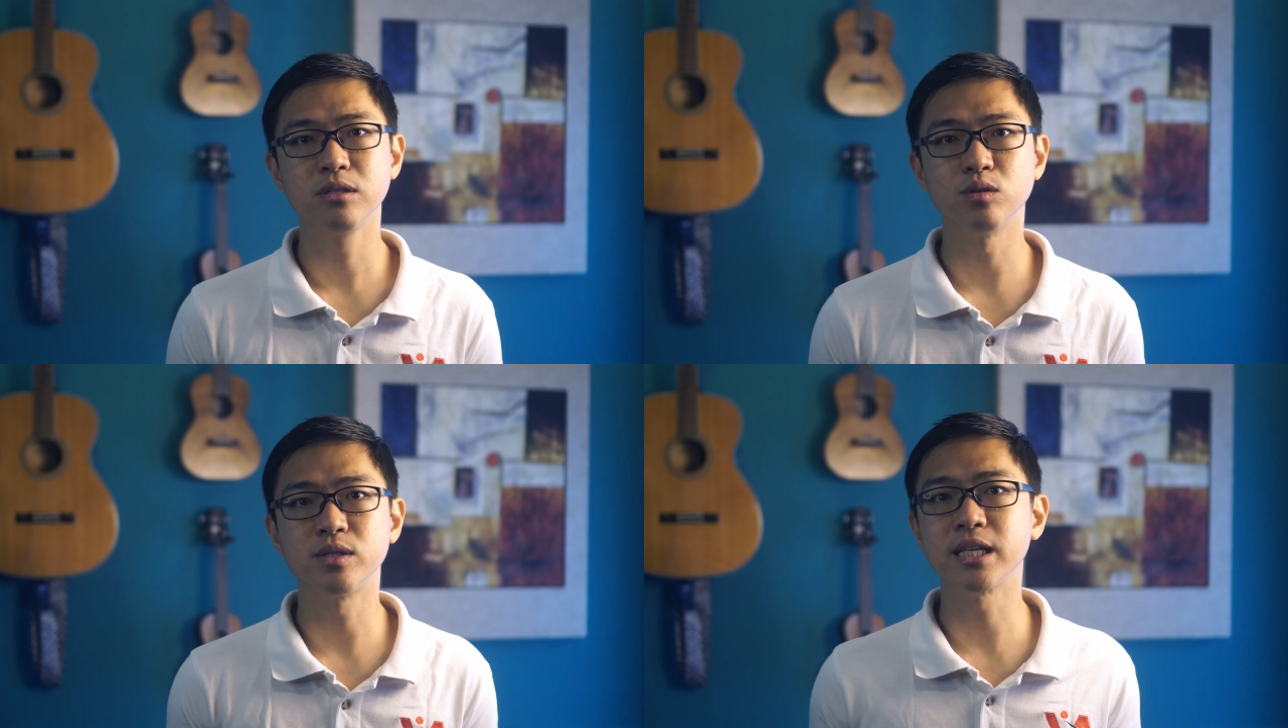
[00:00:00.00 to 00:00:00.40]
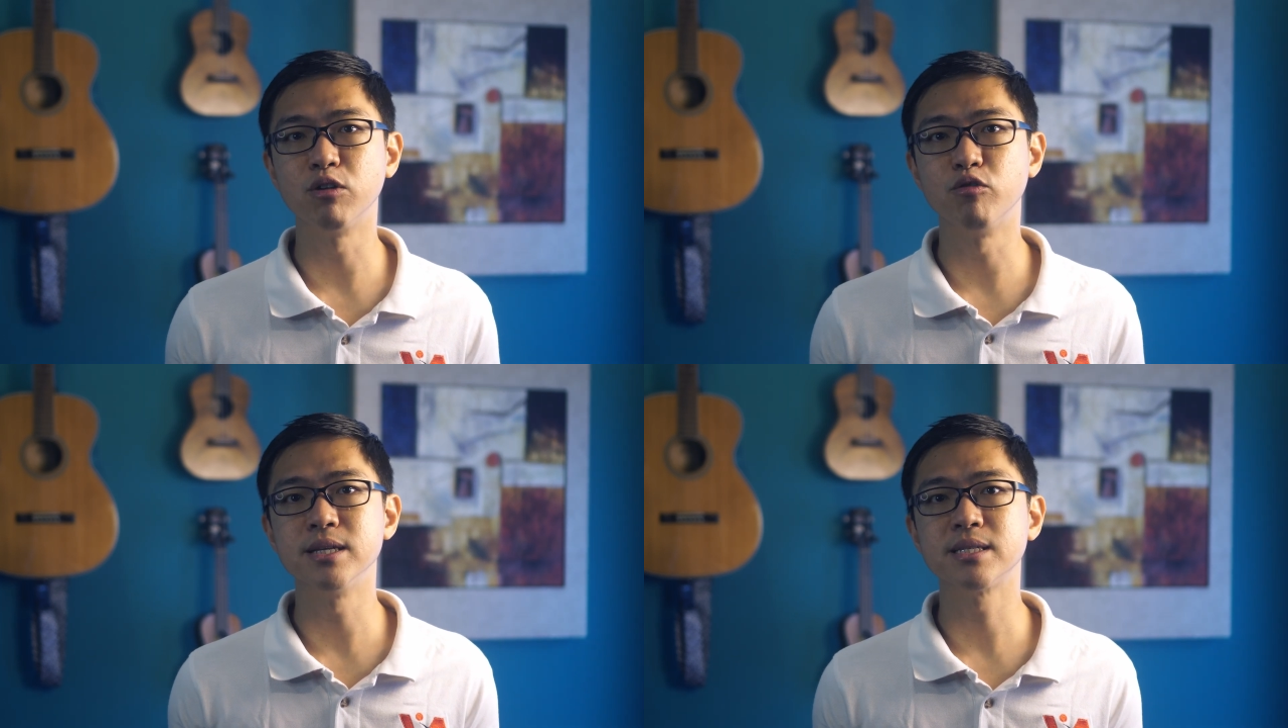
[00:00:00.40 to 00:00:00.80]
to take
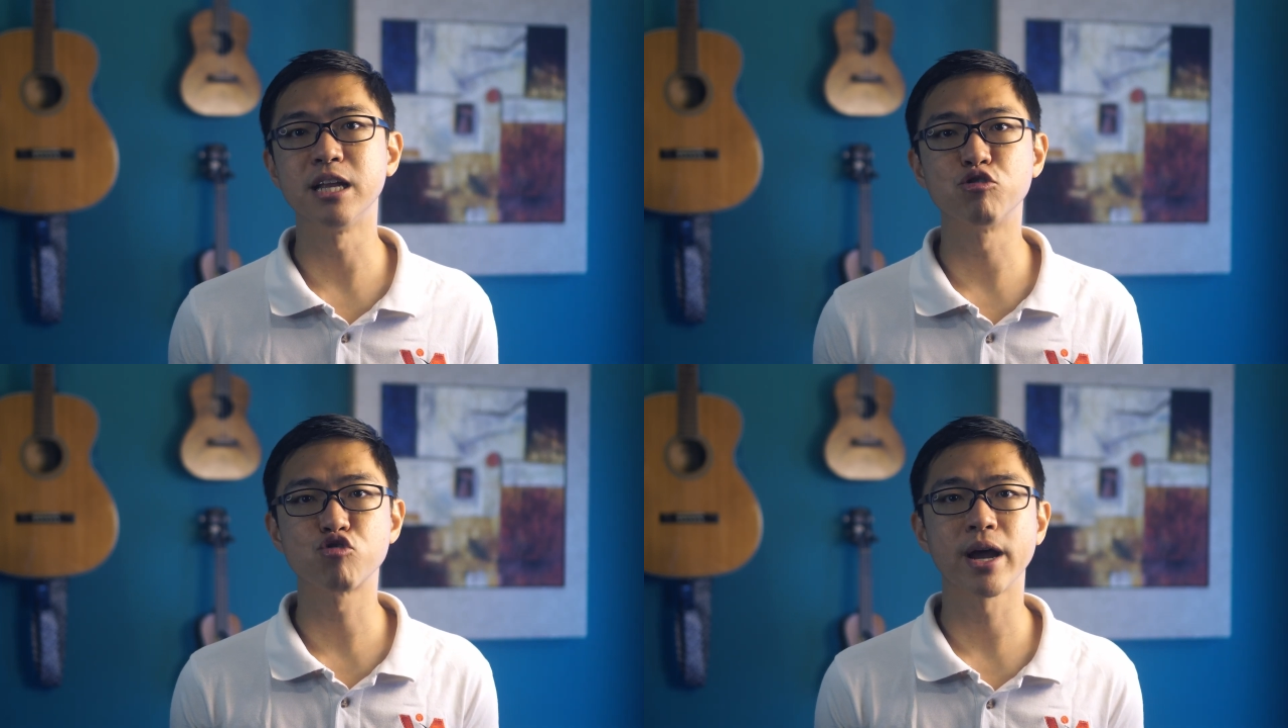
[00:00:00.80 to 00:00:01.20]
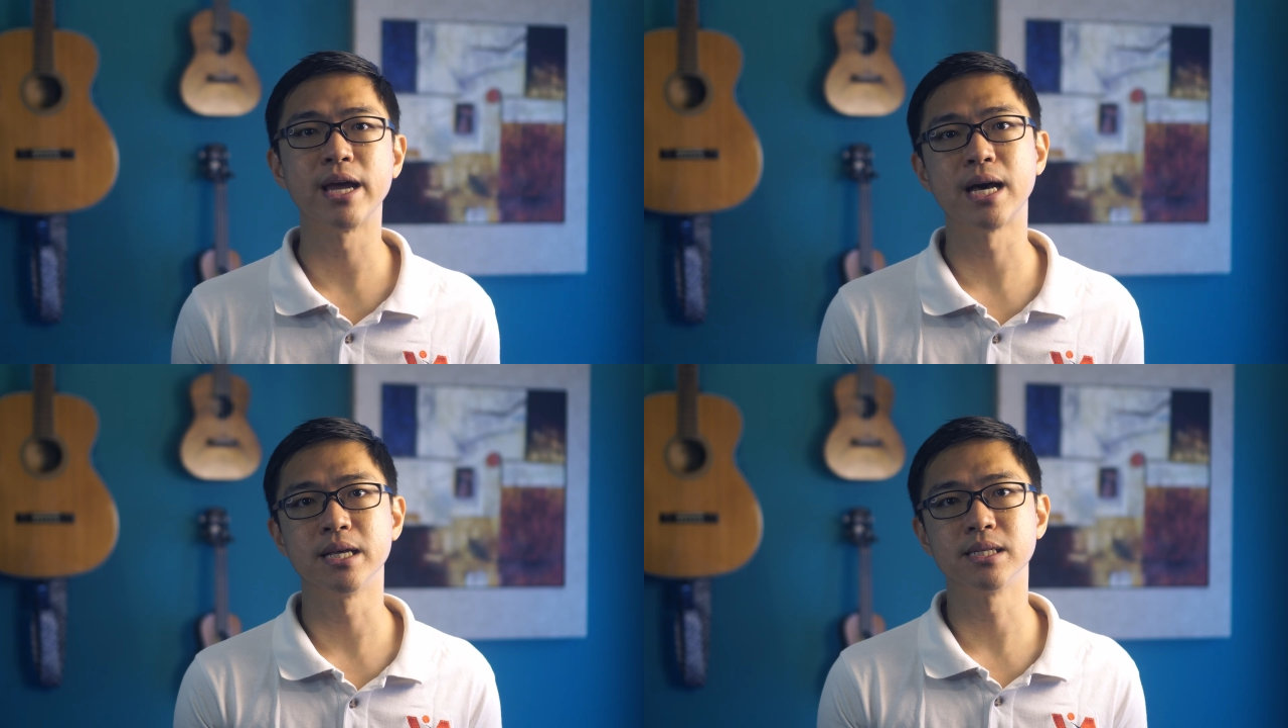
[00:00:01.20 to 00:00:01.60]
the risk and try
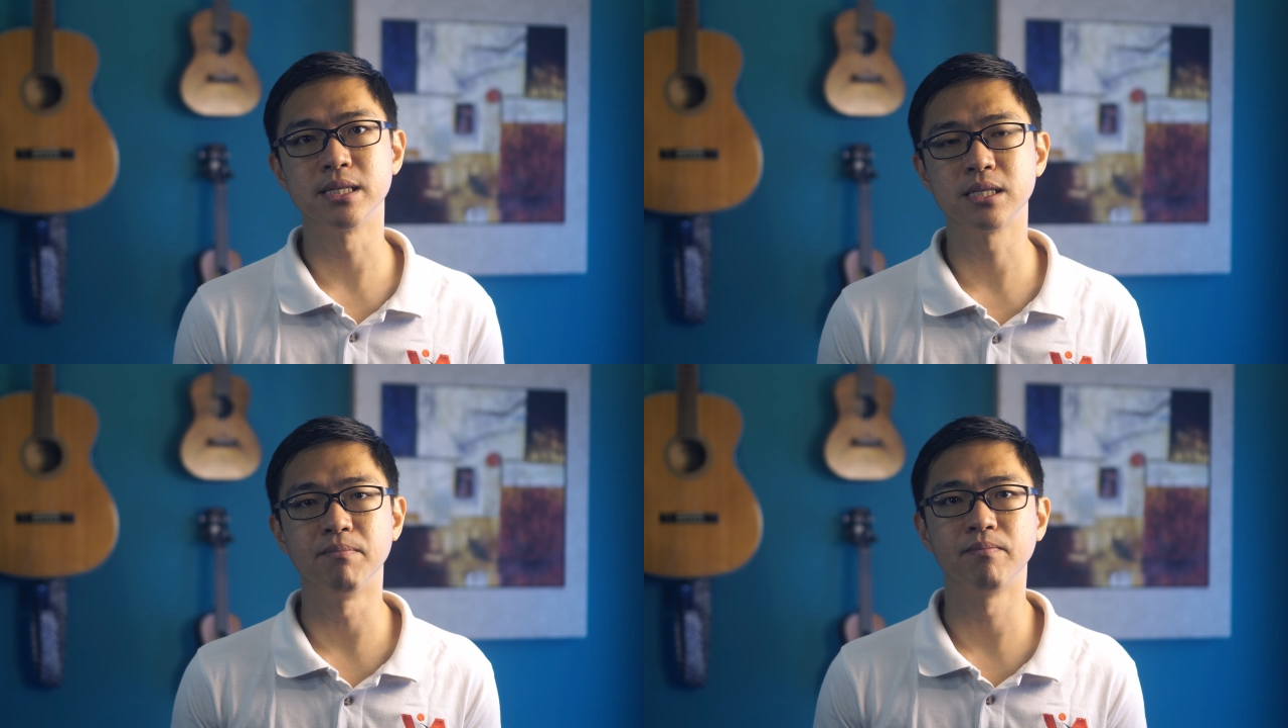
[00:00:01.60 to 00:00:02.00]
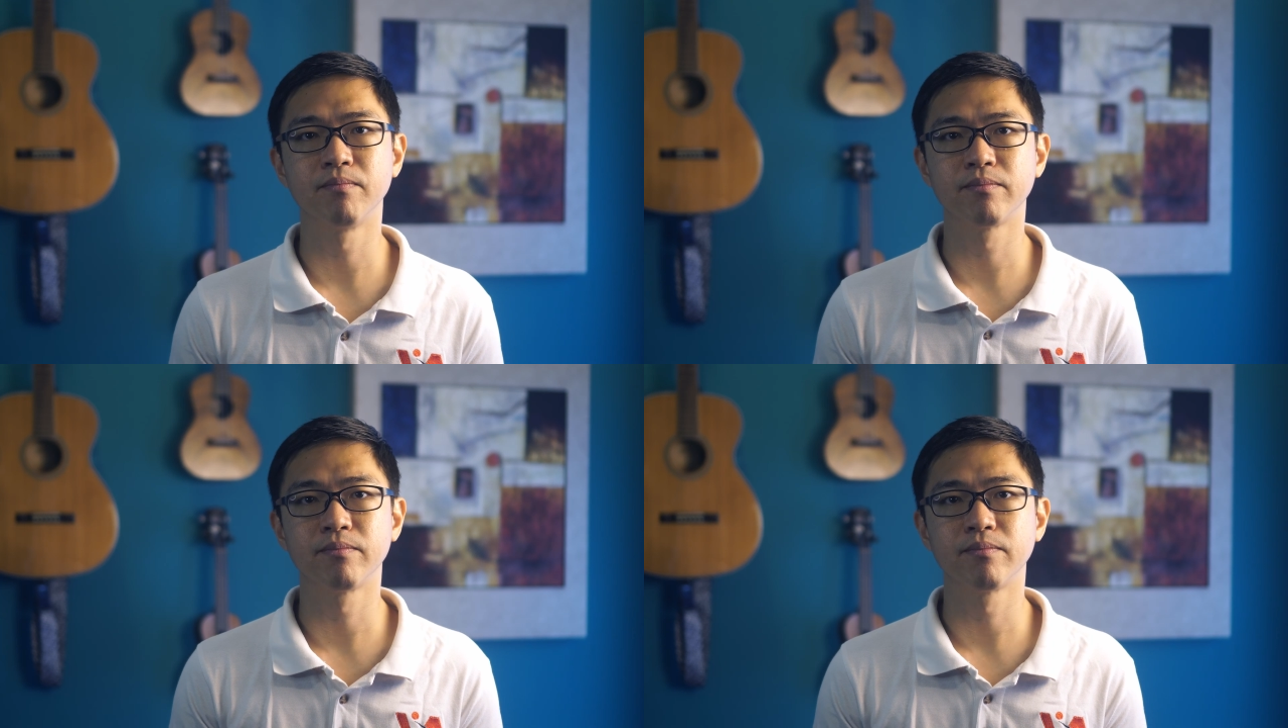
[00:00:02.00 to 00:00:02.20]
another system.